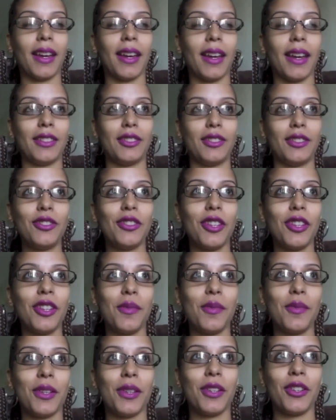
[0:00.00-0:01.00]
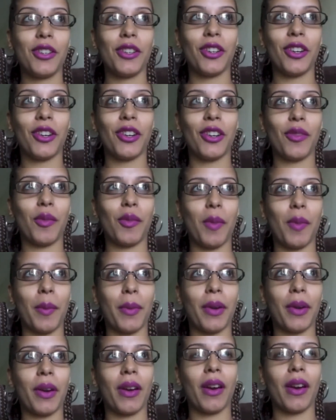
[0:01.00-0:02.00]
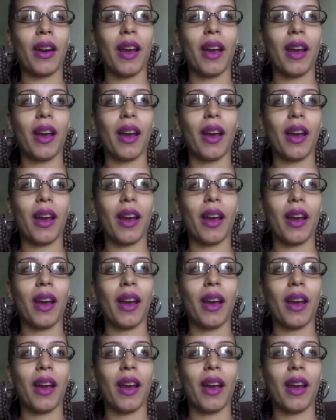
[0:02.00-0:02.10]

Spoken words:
I do try and be a good girl, remember.